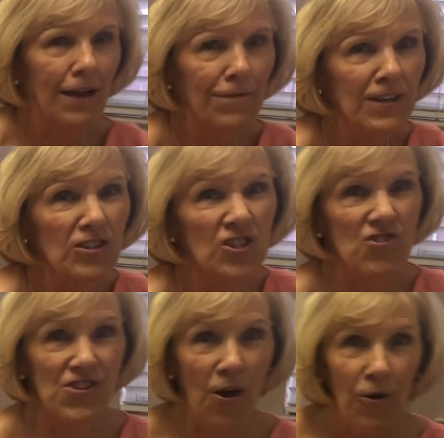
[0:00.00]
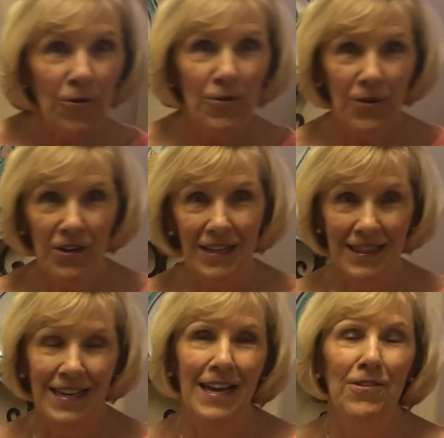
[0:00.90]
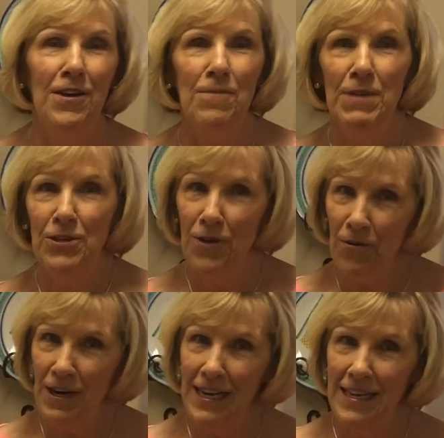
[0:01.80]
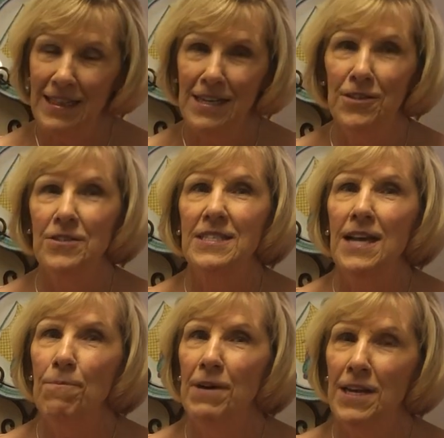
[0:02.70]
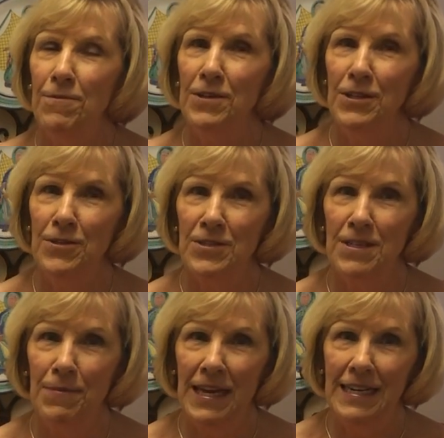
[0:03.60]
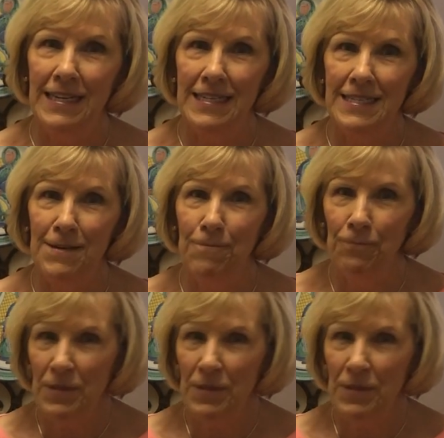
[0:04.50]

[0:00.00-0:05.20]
I feel so good that I'm going to be donating those. Somebody will use them that needs them.